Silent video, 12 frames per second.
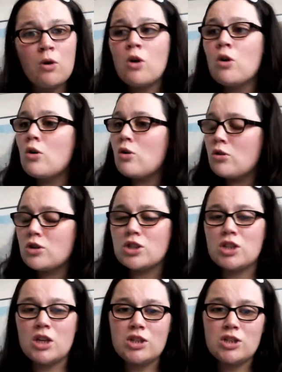All you need
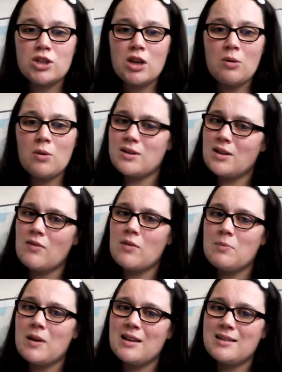to do is have a bit
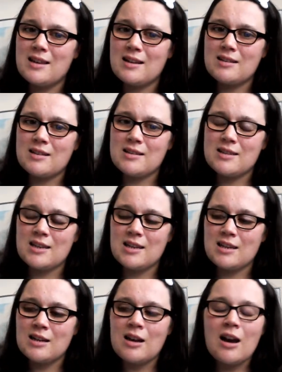of dignity
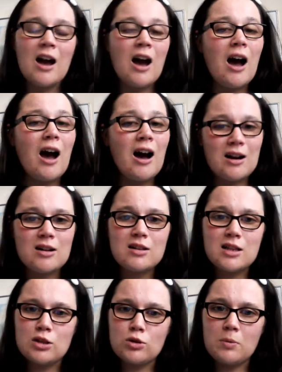and clean
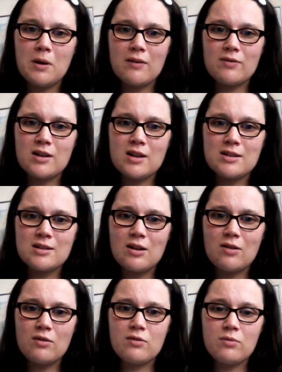up after yourself.
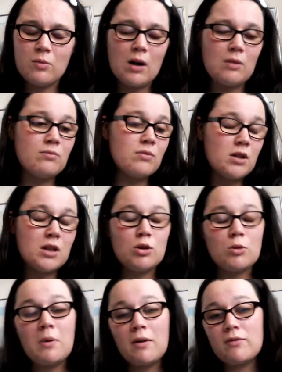Well, clean up
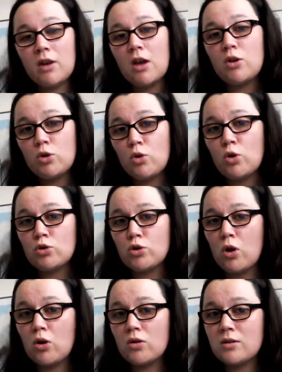after your dog
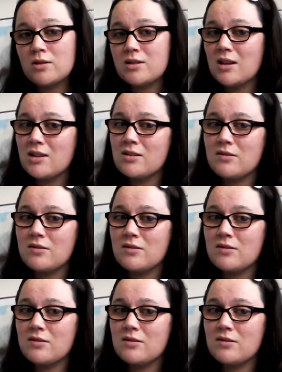instead of